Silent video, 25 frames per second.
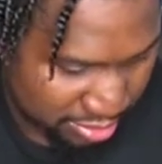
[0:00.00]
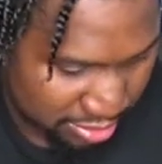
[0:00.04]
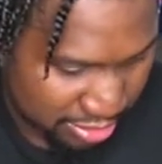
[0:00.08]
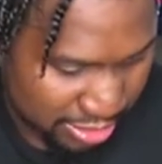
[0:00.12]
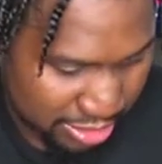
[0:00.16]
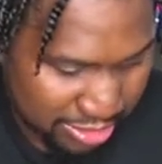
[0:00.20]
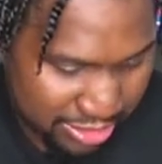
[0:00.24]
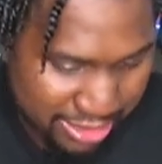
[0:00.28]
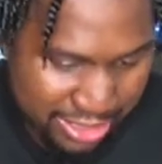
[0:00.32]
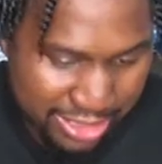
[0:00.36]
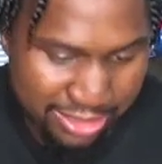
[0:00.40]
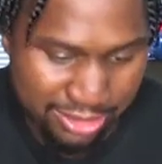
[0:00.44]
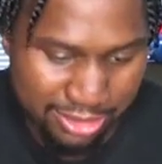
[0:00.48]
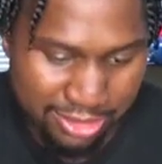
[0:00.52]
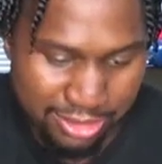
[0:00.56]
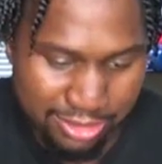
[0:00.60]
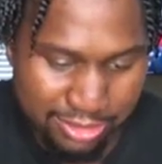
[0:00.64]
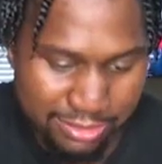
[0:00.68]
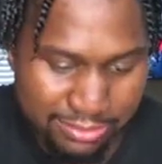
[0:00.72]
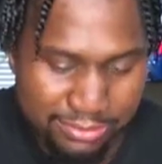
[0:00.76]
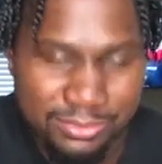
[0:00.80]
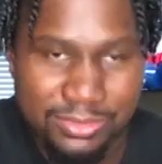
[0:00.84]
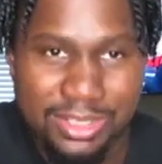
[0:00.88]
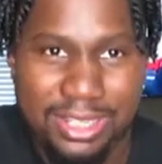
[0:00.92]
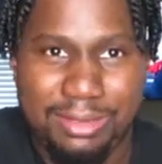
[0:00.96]
Oh, here it
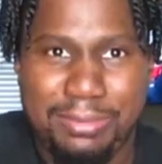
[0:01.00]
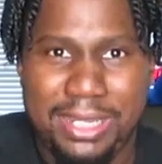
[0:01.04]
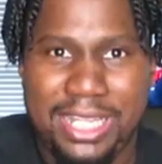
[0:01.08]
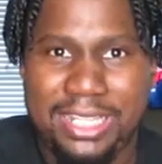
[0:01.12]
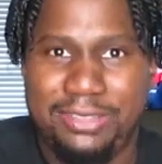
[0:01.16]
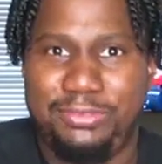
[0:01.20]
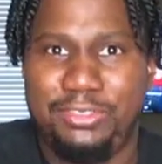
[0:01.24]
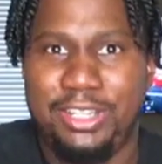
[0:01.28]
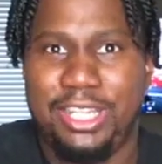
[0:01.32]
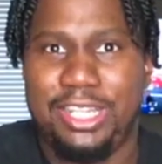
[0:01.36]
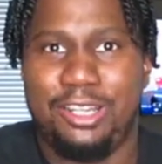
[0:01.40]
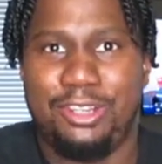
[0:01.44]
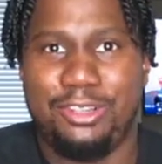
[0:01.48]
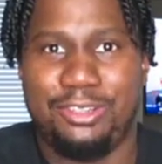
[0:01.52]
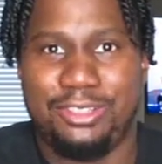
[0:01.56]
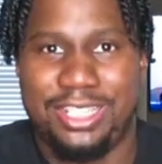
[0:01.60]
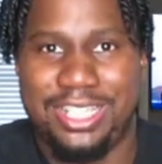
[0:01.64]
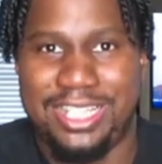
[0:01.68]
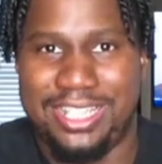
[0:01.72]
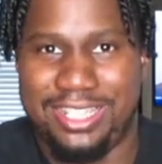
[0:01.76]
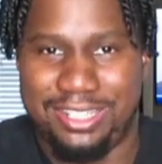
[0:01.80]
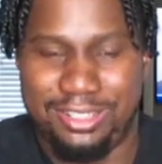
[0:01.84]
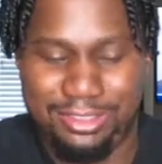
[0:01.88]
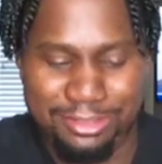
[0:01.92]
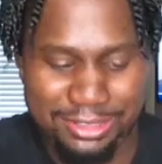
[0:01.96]
goes. I'm at fair. Oh
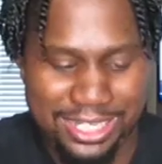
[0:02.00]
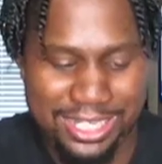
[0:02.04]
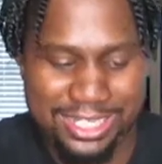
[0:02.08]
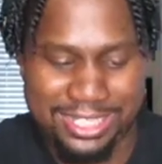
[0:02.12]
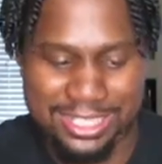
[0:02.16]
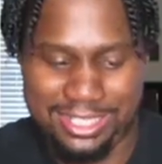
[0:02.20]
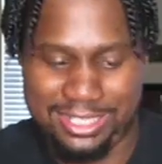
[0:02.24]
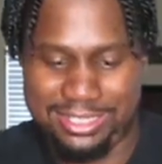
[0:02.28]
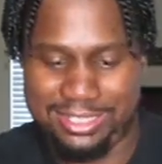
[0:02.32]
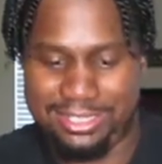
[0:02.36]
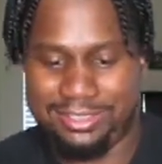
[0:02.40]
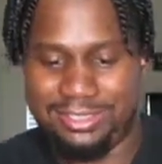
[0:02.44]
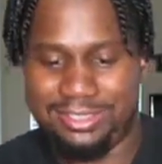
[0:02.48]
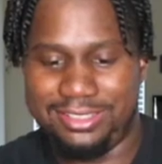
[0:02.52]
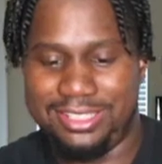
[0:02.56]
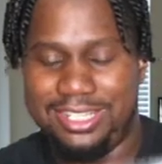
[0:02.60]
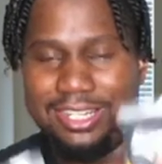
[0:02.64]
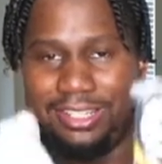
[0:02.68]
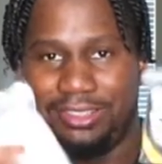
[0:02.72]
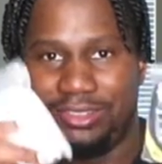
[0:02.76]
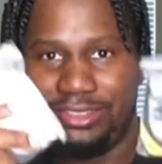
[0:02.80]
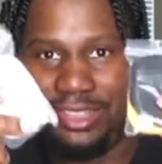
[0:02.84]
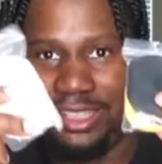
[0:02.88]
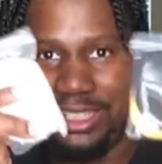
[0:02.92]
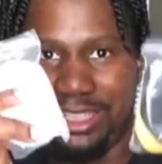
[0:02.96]
yeah. Okay,
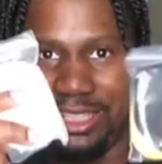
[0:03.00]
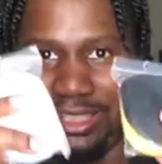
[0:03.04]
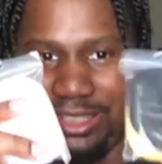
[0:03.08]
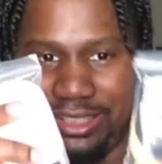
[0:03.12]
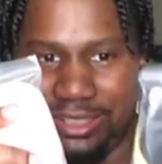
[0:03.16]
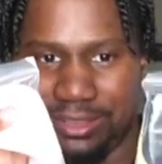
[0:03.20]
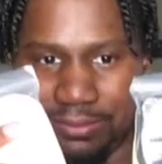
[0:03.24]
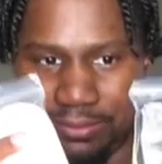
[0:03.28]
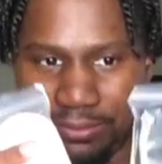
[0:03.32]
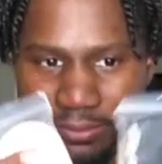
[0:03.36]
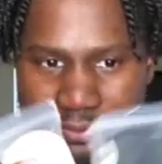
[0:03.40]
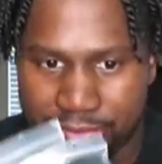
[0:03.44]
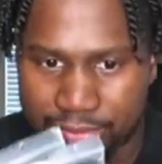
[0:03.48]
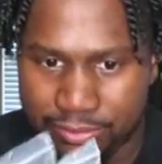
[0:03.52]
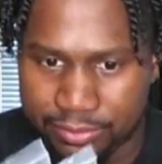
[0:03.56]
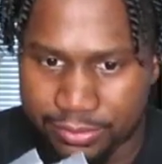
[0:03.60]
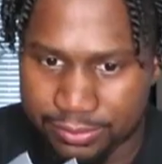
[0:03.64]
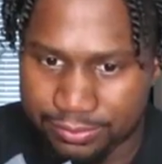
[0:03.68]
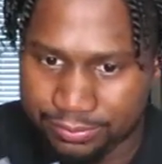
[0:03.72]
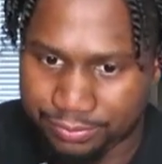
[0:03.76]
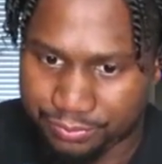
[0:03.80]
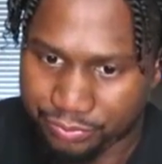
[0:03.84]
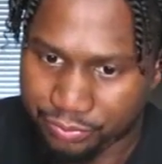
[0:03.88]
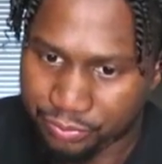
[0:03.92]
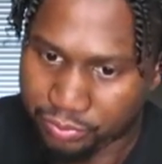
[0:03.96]
y'all see these?
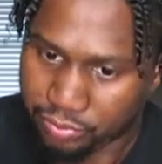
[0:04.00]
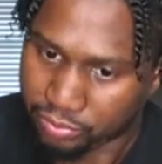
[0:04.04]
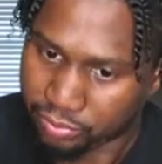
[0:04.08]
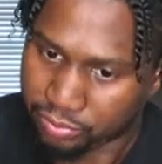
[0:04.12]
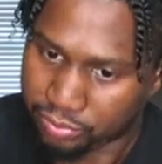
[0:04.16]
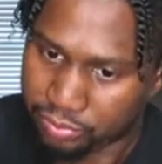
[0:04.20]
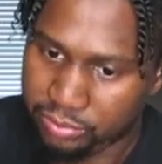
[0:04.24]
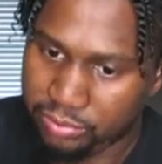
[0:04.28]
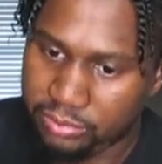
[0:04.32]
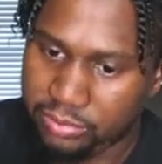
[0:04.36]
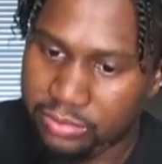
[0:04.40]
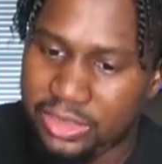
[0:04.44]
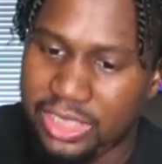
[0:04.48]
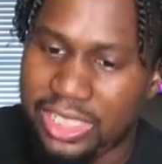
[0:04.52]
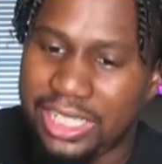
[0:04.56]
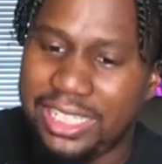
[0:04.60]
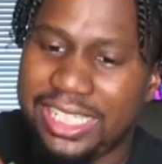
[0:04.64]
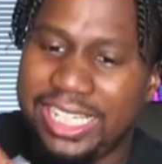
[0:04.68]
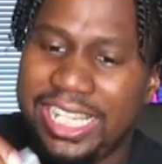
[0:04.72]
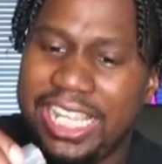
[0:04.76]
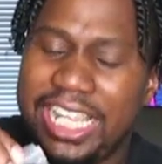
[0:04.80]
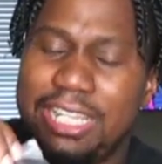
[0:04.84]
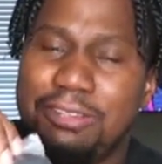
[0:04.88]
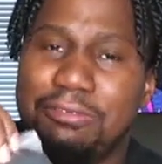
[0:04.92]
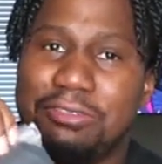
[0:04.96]
They
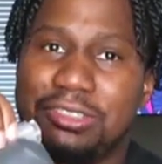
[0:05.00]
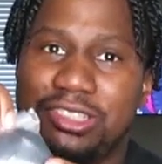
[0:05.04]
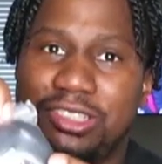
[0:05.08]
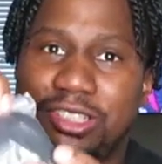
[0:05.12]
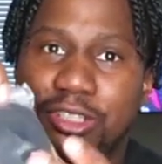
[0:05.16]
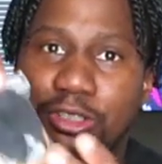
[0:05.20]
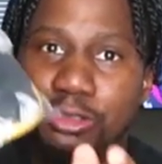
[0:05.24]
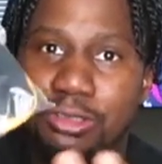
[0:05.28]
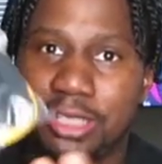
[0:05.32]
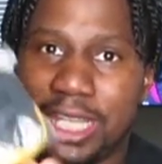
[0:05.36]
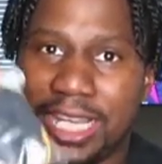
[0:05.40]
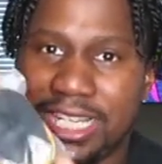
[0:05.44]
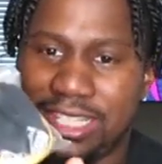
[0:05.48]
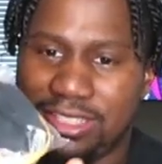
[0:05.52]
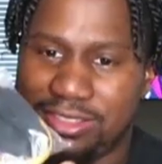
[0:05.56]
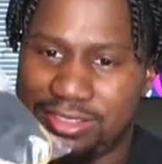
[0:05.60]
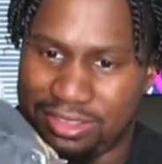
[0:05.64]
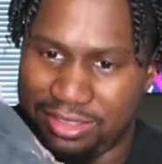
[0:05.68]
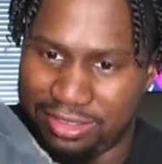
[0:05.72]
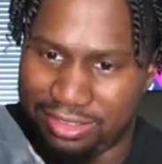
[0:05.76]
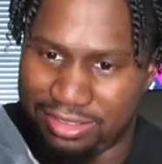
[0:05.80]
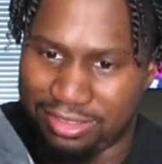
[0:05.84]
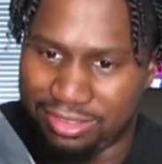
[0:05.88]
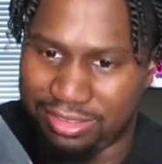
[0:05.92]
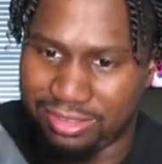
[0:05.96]
came with 2
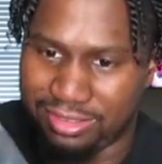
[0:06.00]
laces.